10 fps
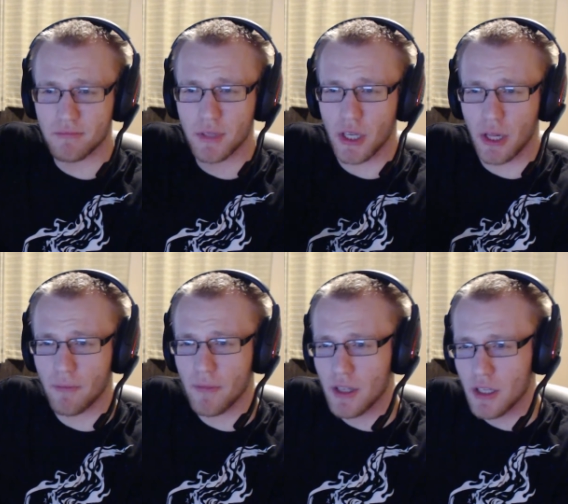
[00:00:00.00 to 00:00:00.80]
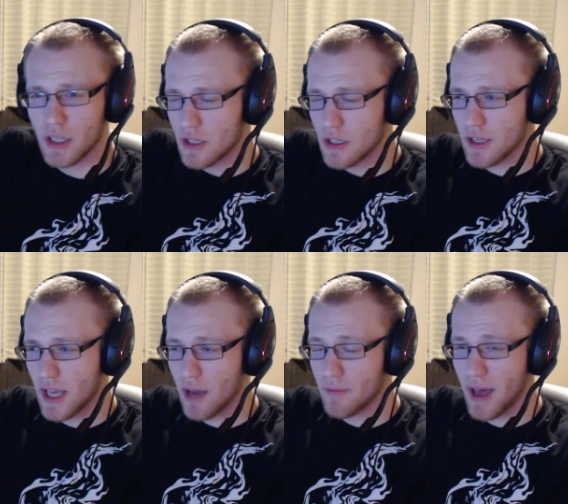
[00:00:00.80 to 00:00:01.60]
you know, so
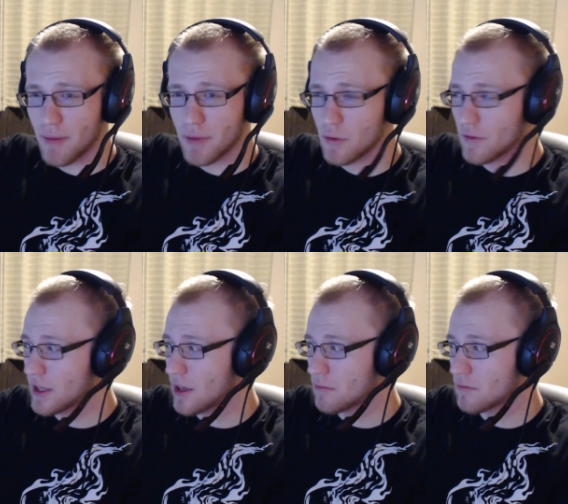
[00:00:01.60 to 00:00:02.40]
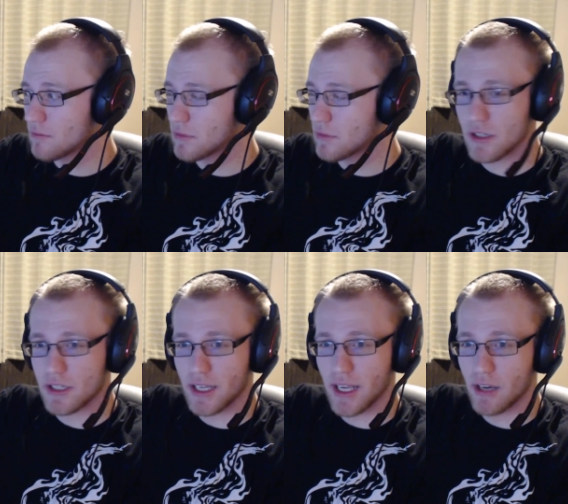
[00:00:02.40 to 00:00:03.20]
yeah, I'm happy with it. I'm gonna
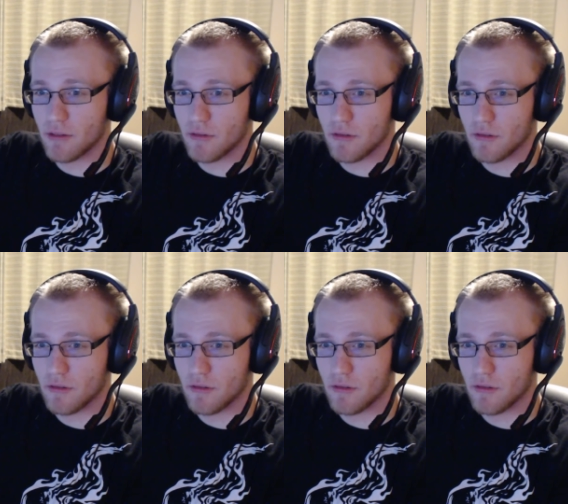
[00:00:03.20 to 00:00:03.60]
stick out.